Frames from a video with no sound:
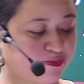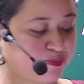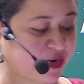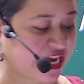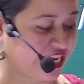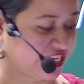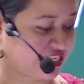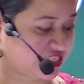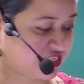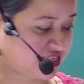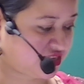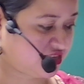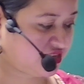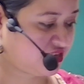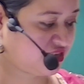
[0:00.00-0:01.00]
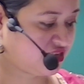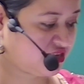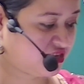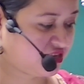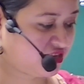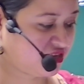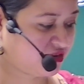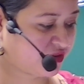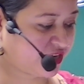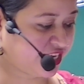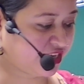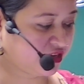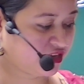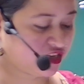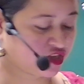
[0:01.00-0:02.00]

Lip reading: price, right?